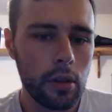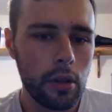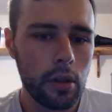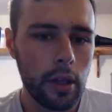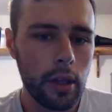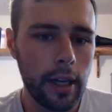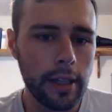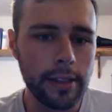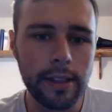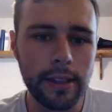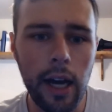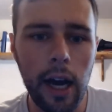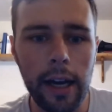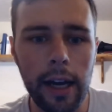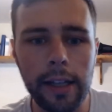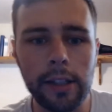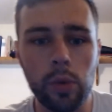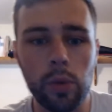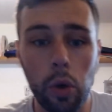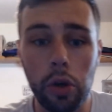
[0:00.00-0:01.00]
It's not
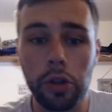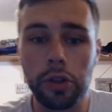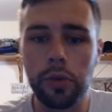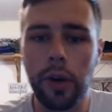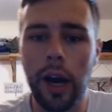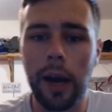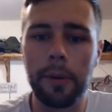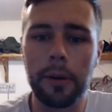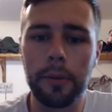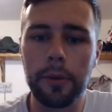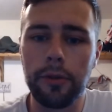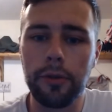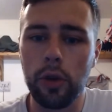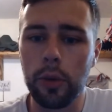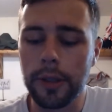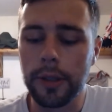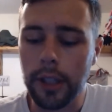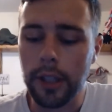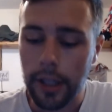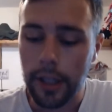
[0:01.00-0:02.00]
his worst rapping
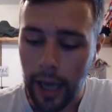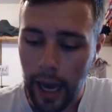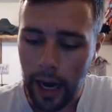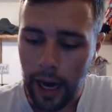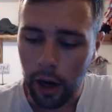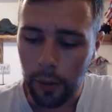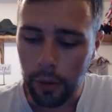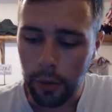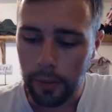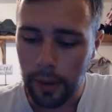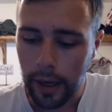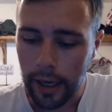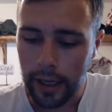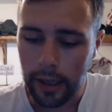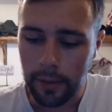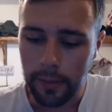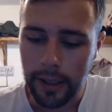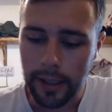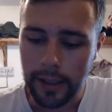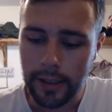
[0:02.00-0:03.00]
performance on the album by any
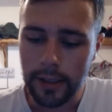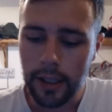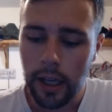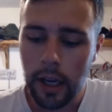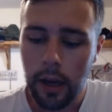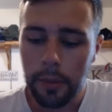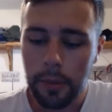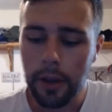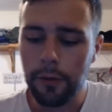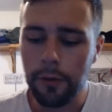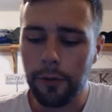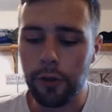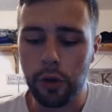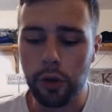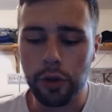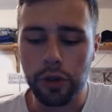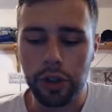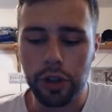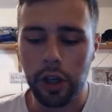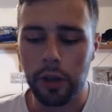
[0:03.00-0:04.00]
means, but then
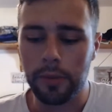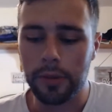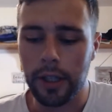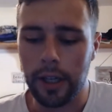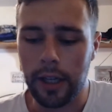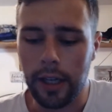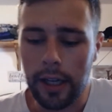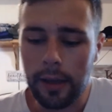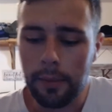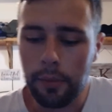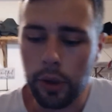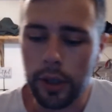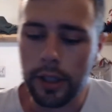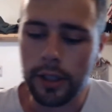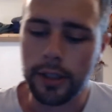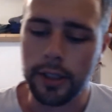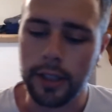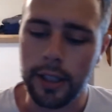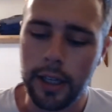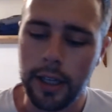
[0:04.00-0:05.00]
Future comes in and he
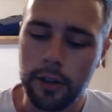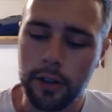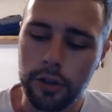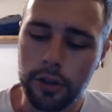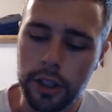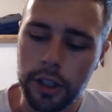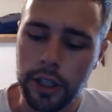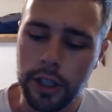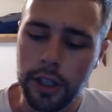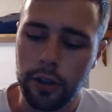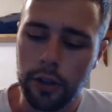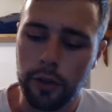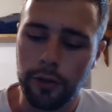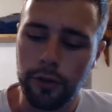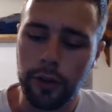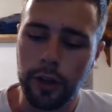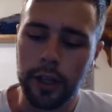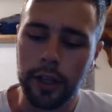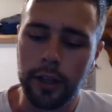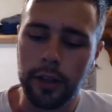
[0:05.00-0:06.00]
brings the energy here,
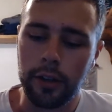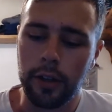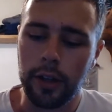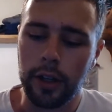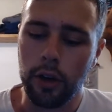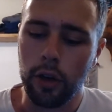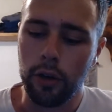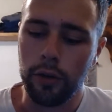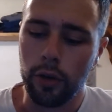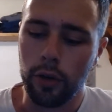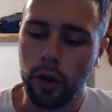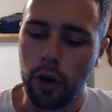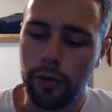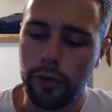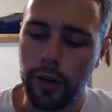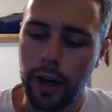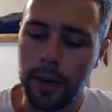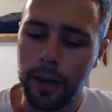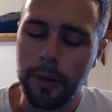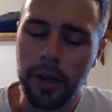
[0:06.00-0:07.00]
fitting the overall vibe.